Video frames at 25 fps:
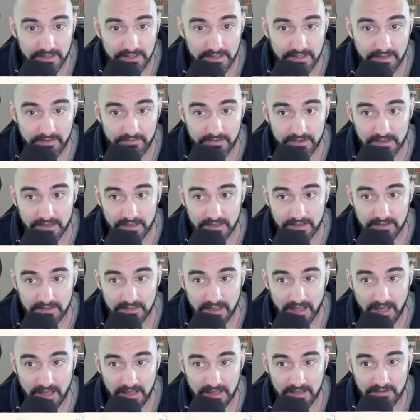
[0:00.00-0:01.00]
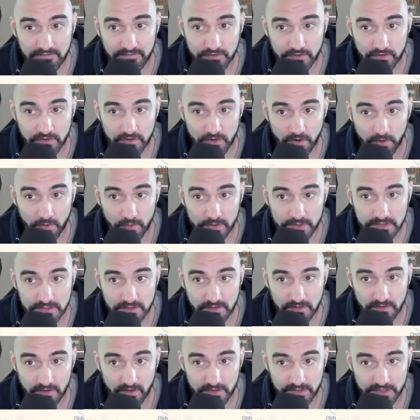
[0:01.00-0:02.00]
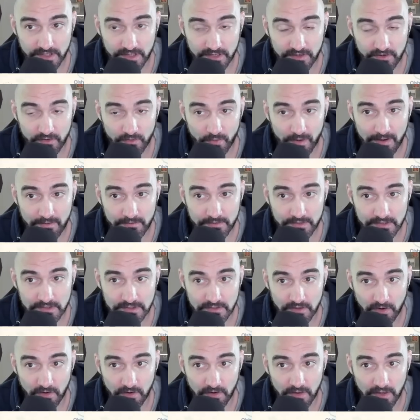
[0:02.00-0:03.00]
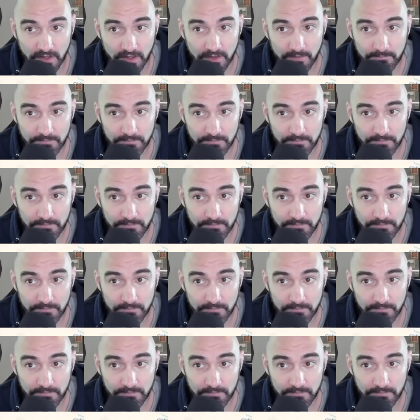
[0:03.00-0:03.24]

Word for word: given that if your goal is to launch a ground assault,